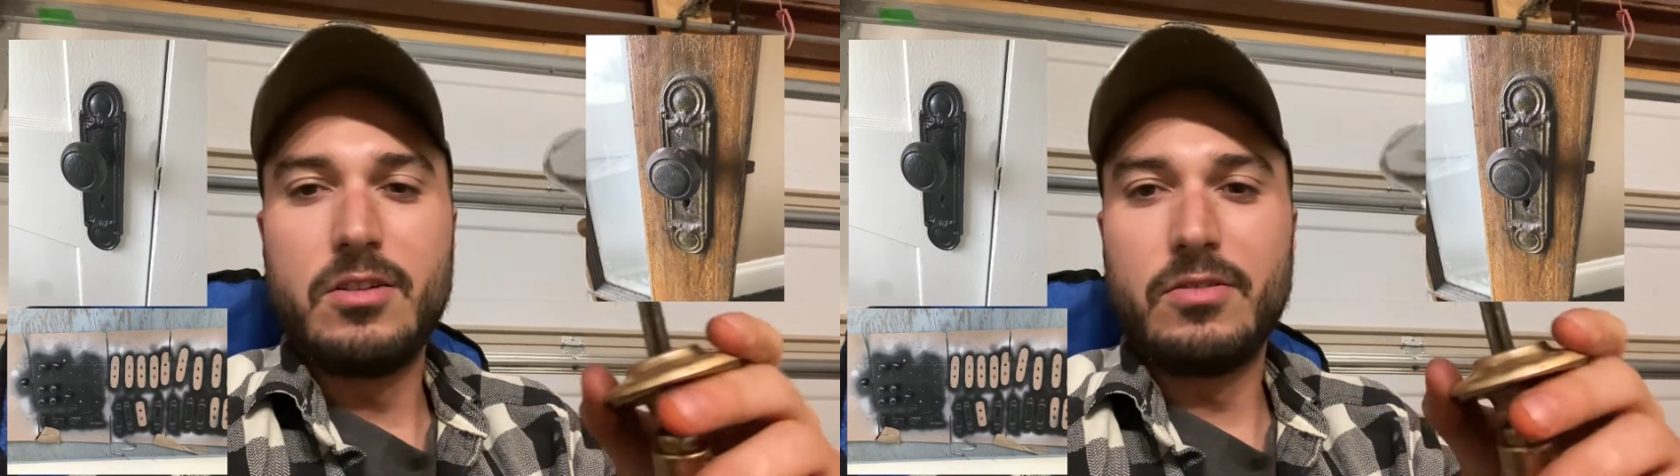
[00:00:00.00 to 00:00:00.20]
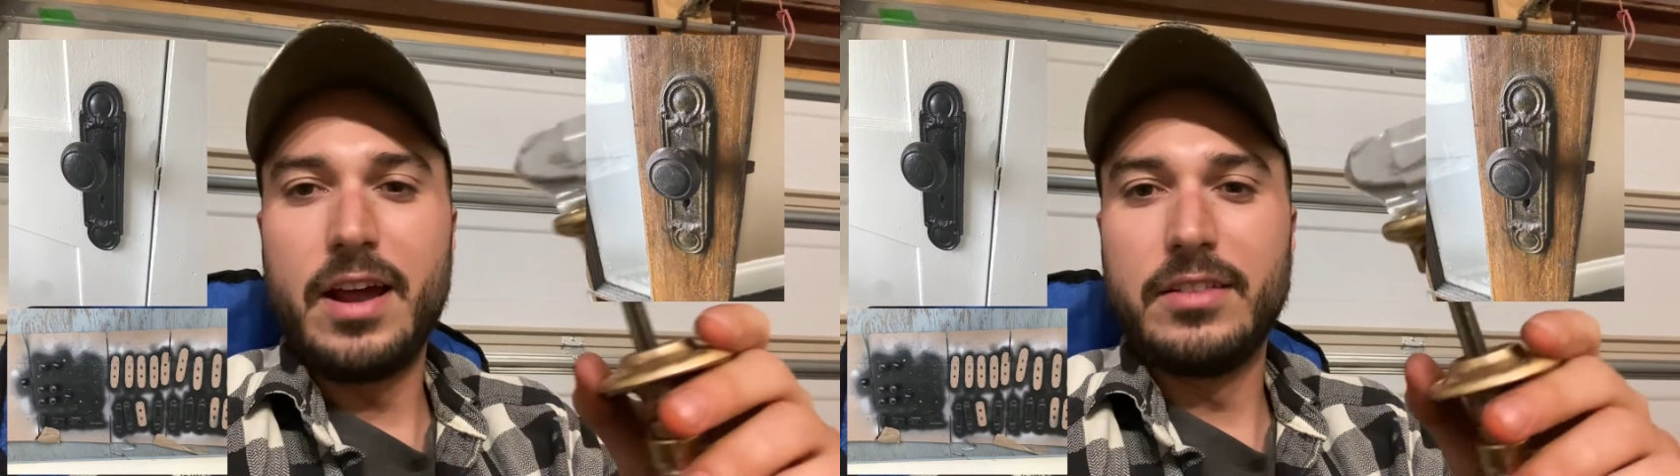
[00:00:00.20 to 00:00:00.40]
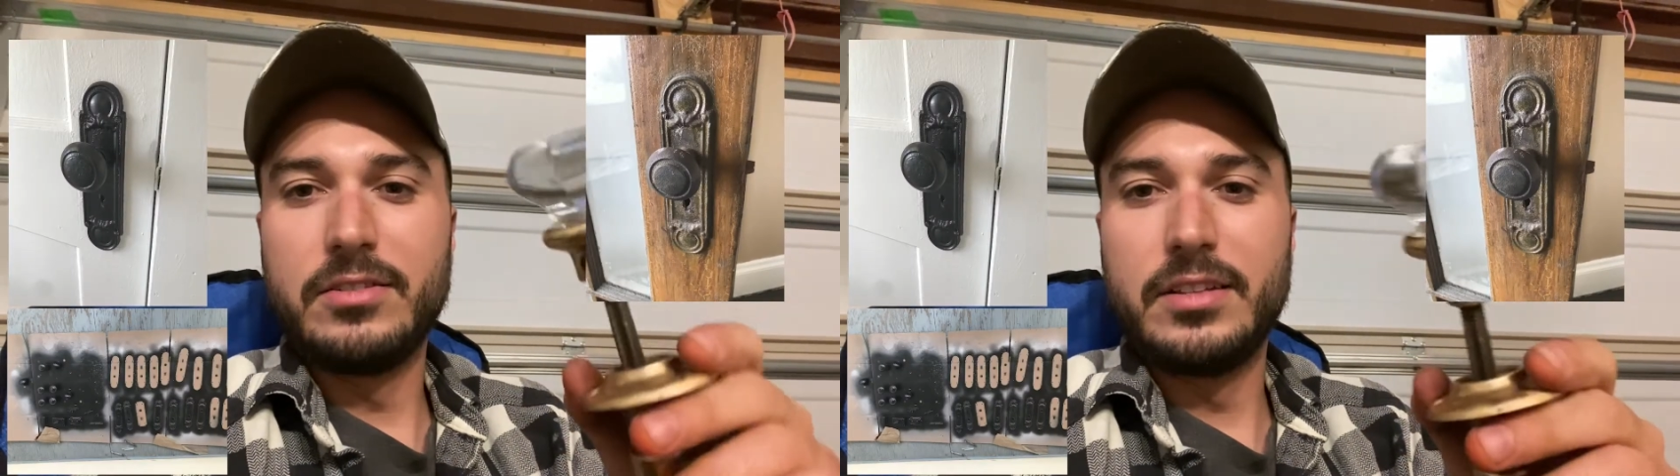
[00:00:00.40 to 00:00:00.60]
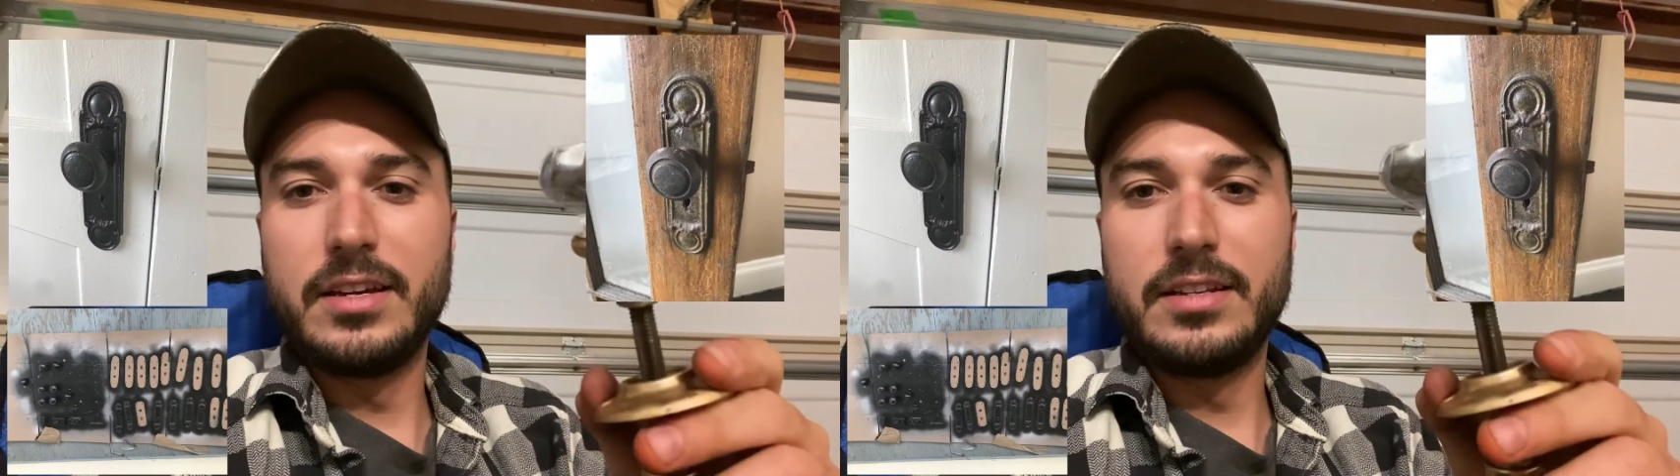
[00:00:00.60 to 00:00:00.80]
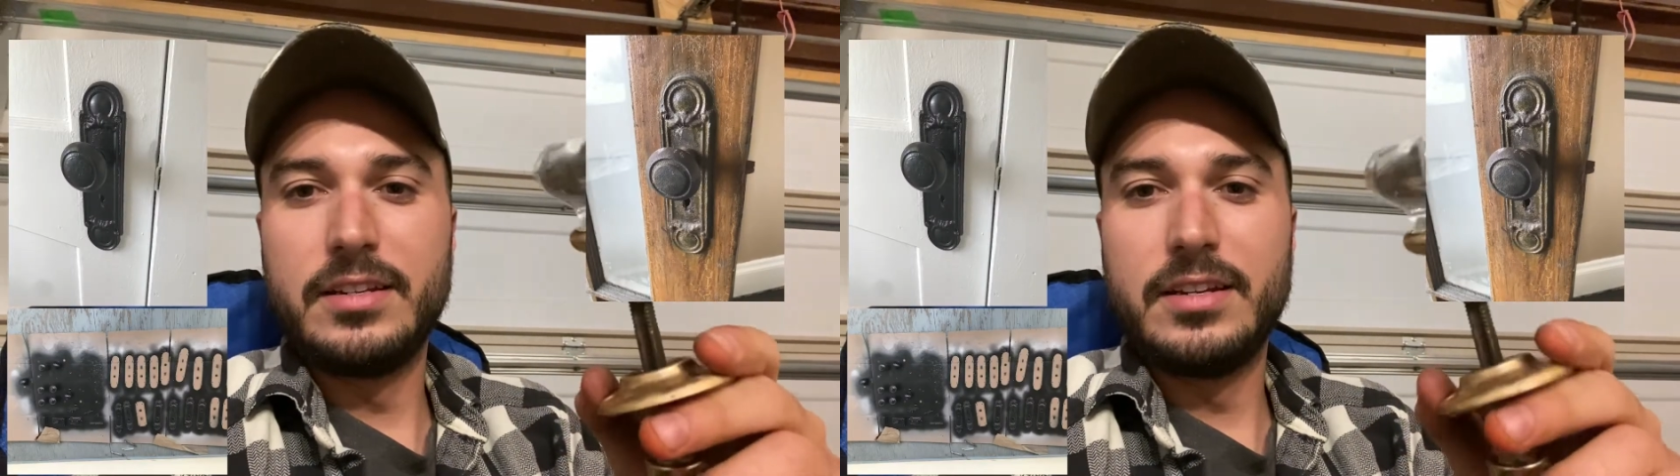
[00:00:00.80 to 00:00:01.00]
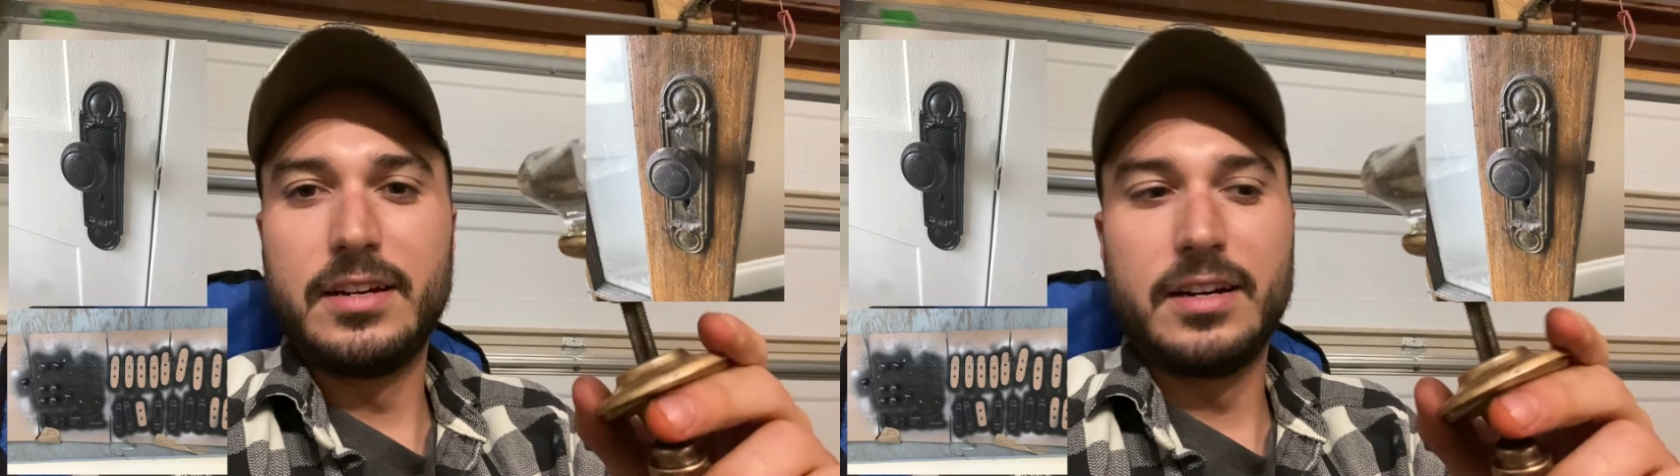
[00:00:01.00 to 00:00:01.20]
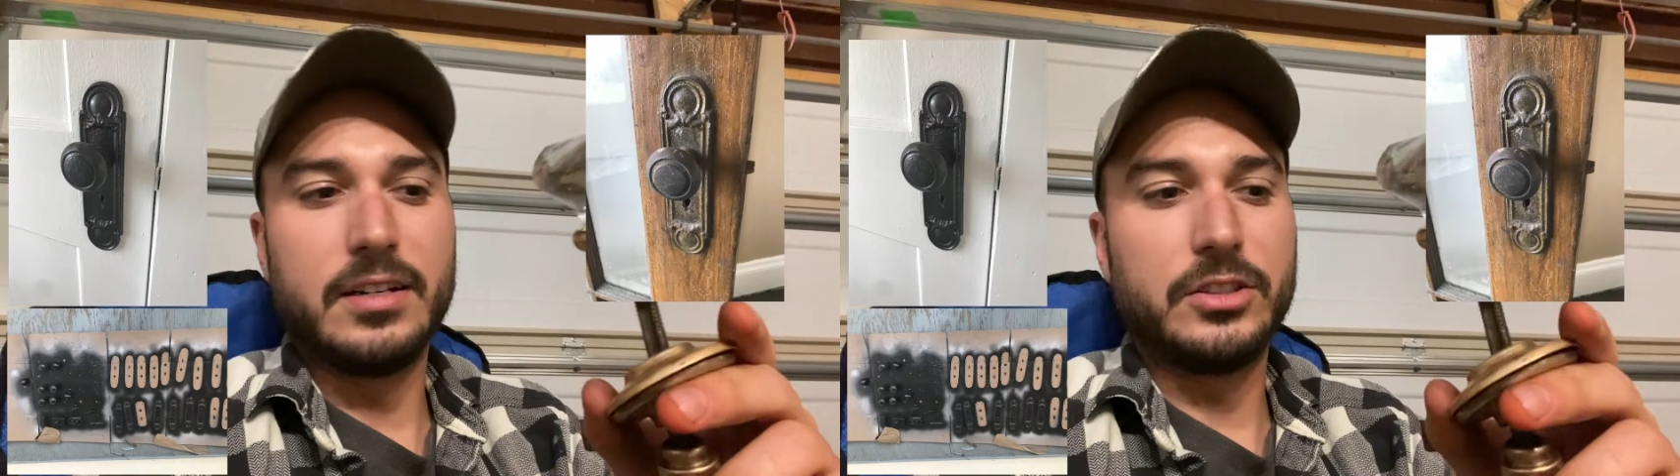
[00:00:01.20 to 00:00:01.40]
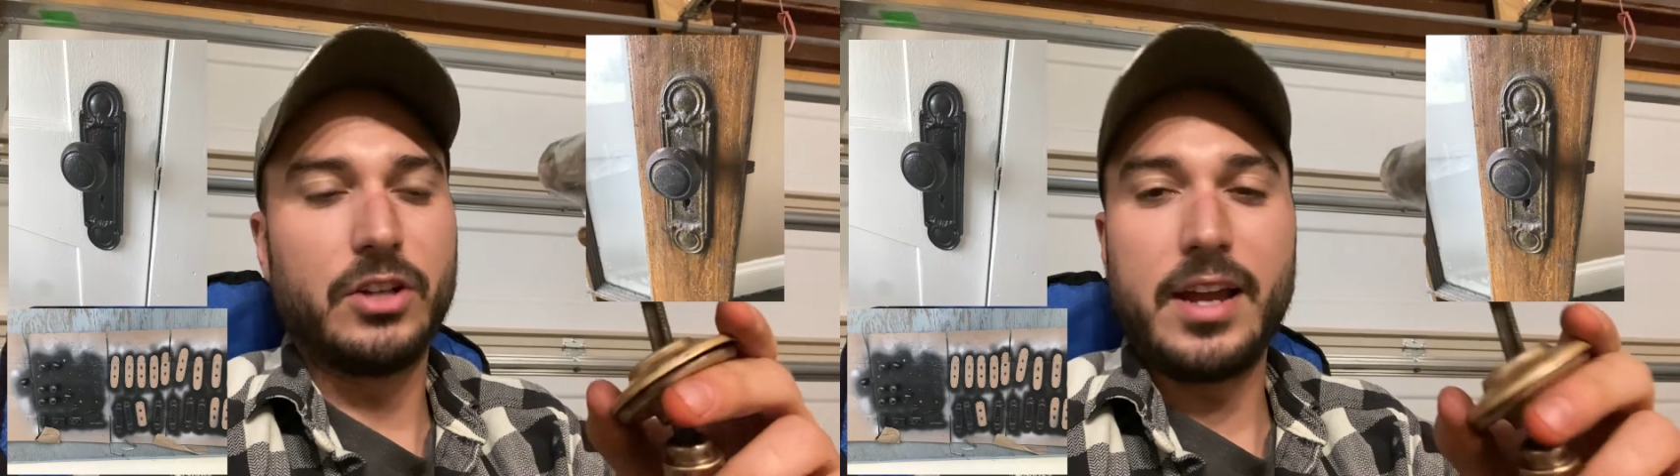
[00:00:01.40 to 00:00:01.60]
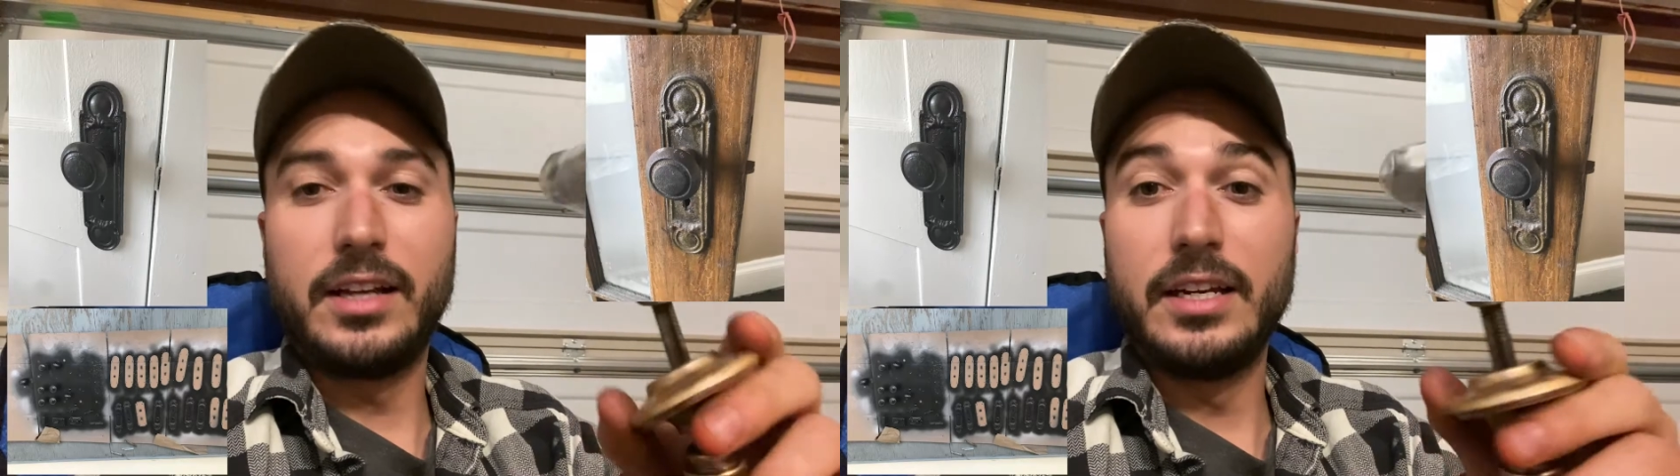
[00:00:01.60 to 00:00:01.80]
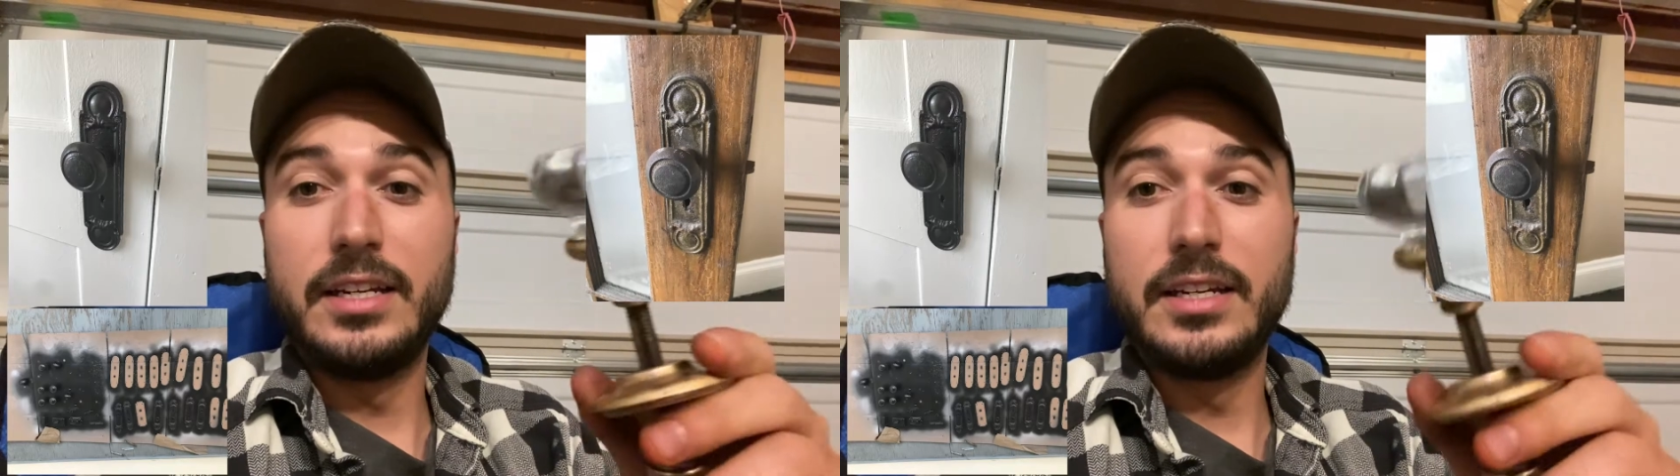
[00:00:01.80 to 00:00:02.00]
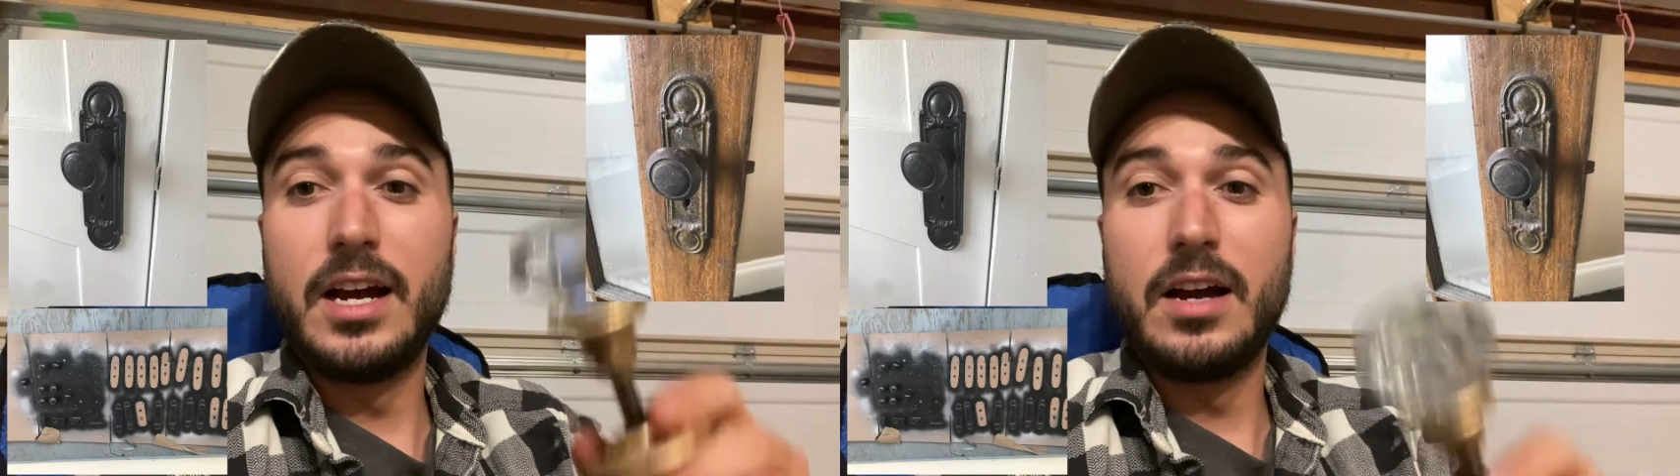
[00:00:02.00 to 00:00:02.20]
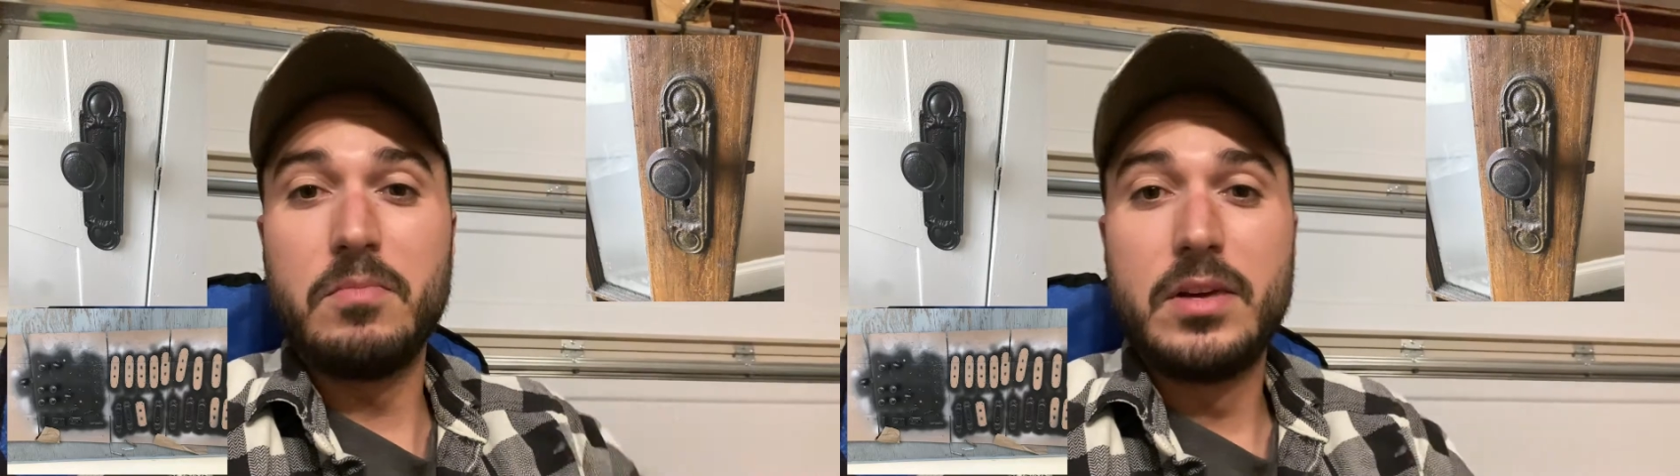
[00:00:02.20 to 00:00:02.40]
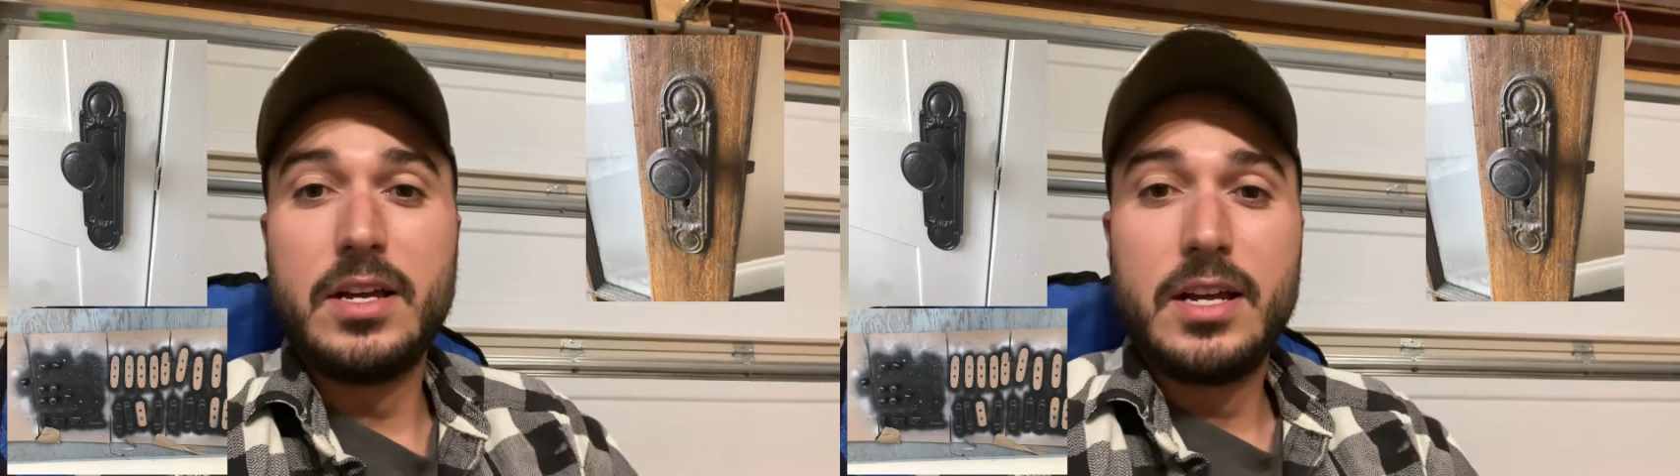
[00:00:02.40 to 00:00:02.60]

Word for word: rather than uh, try and clean it up,